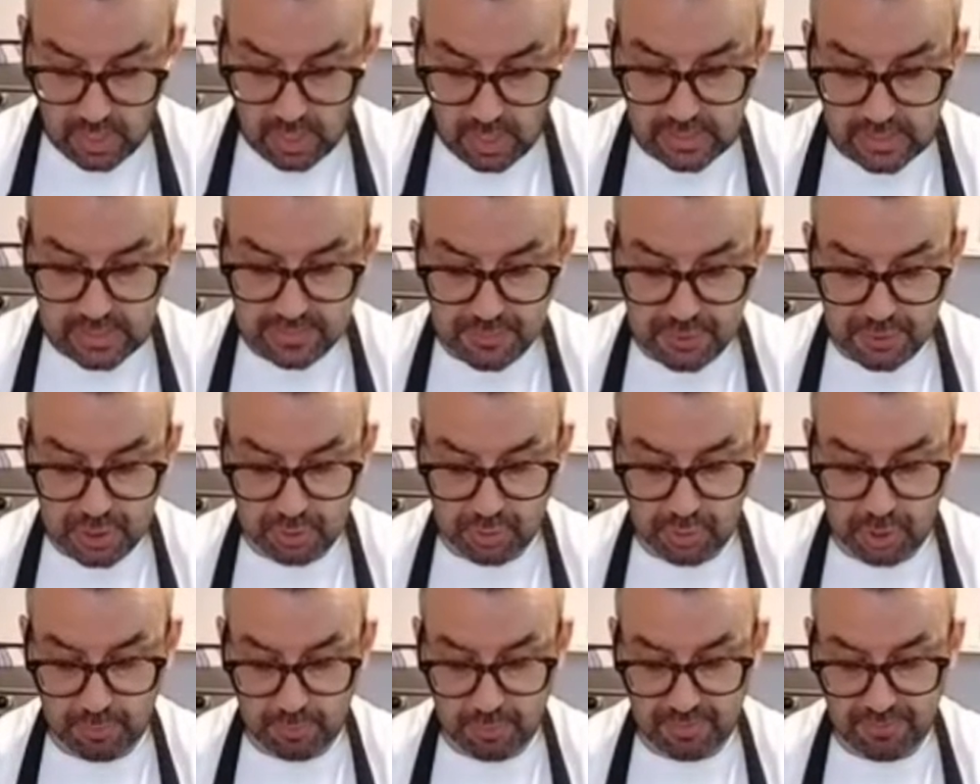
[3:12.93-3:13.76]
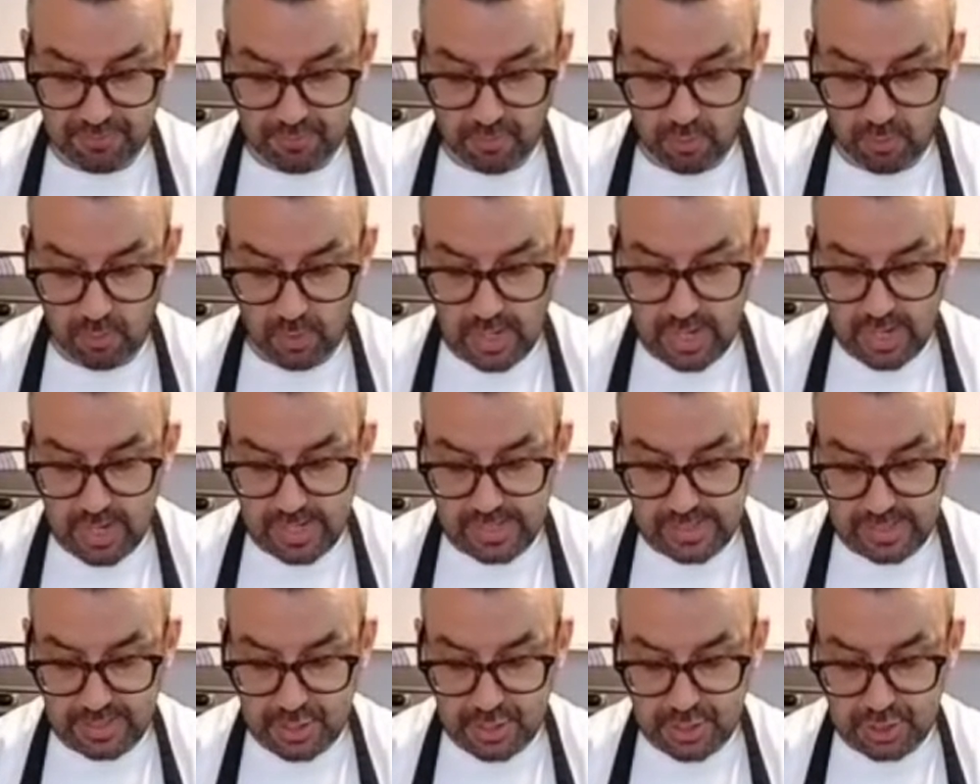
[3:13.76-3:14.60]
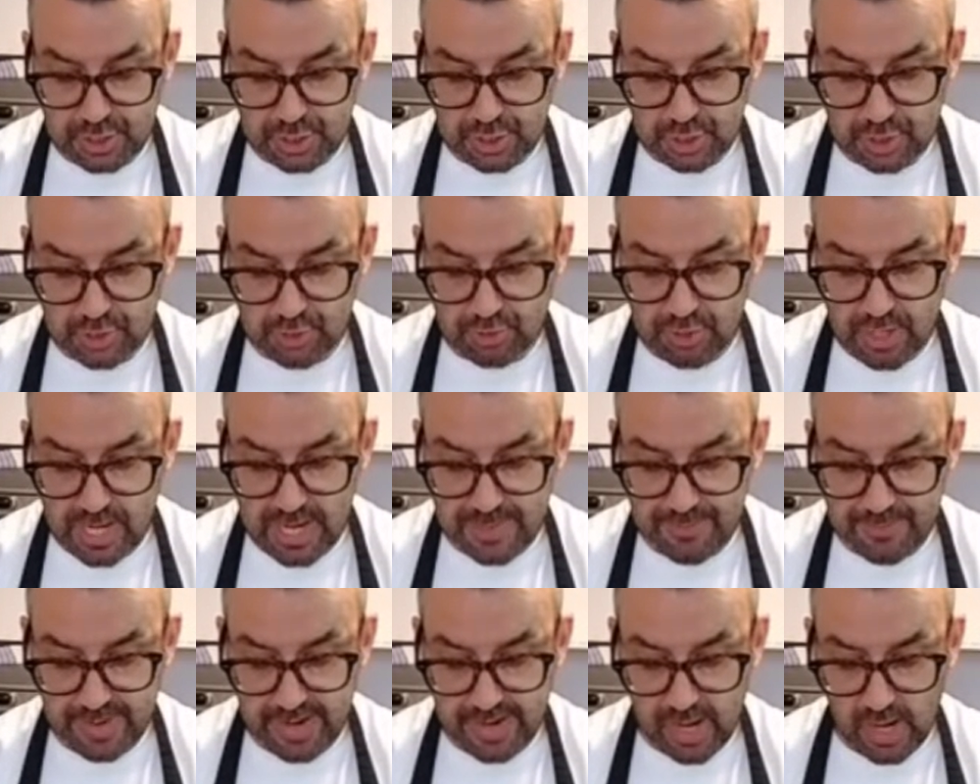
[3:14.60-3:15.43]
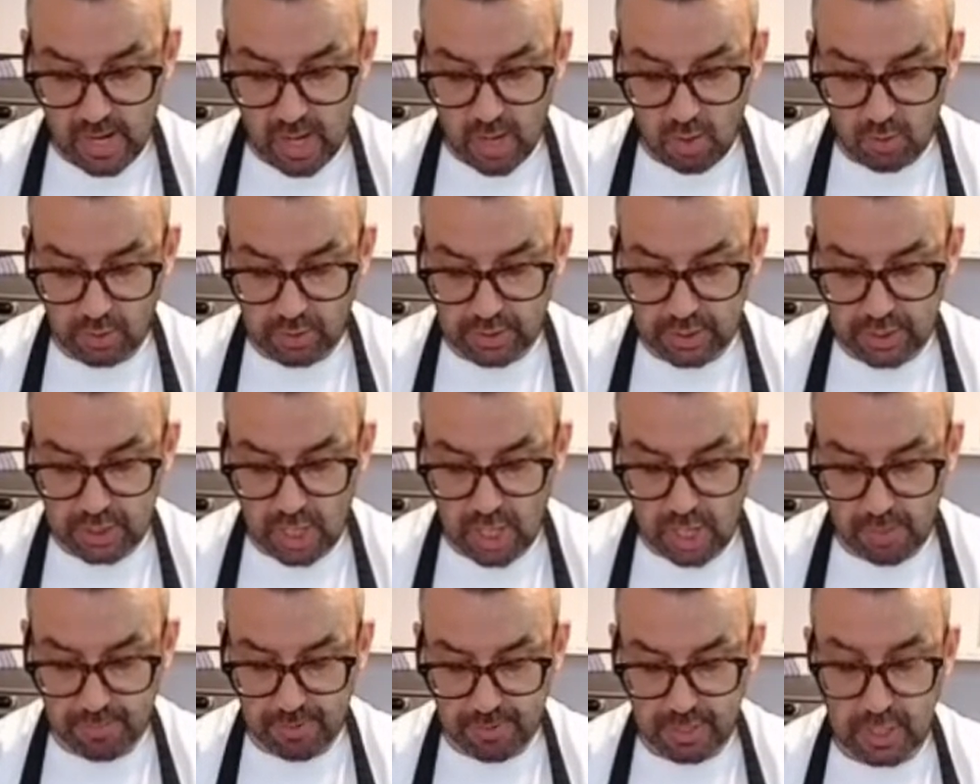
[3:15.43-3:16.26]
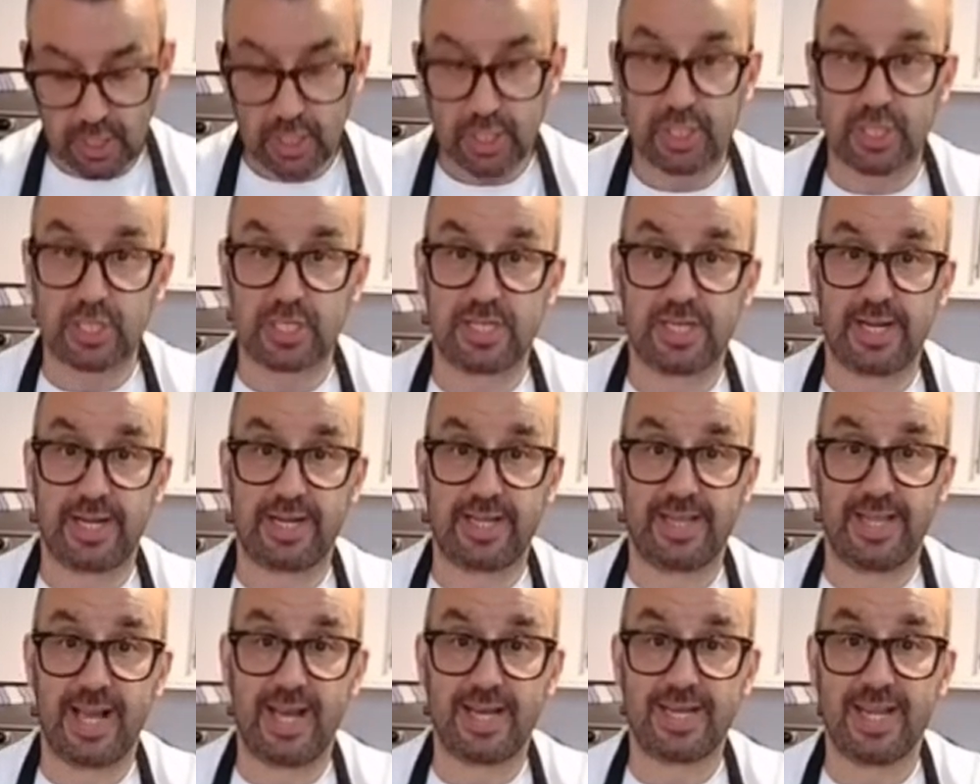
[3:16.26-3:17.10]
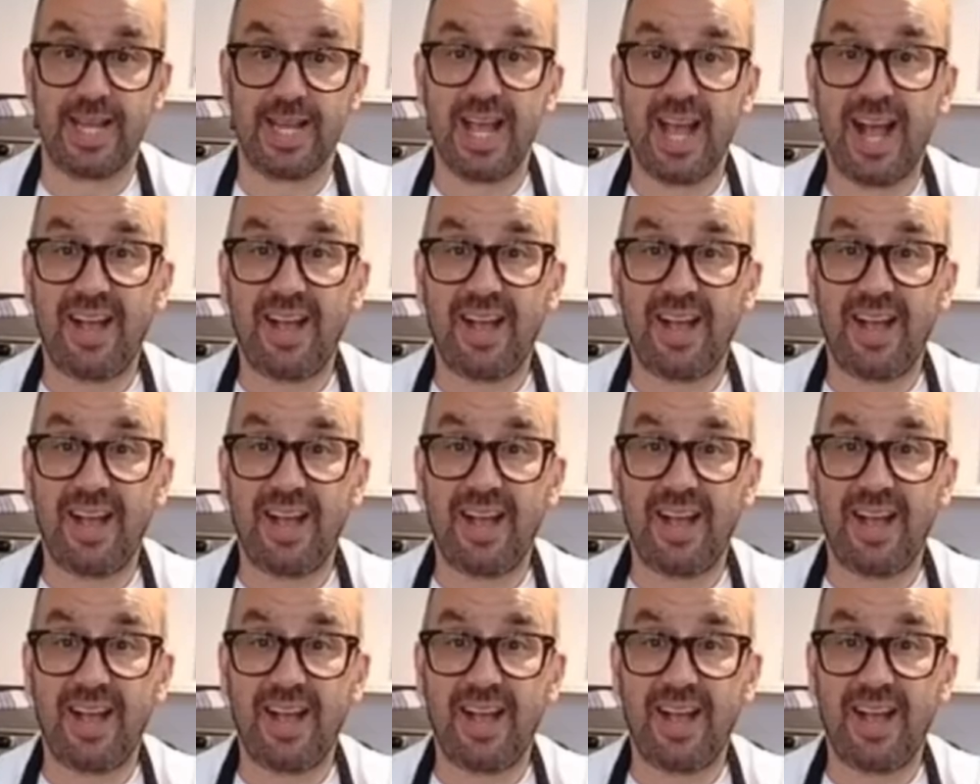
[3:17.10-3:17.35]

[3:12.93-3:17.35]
as I've shown you before, is I just scrape it along the top just like that,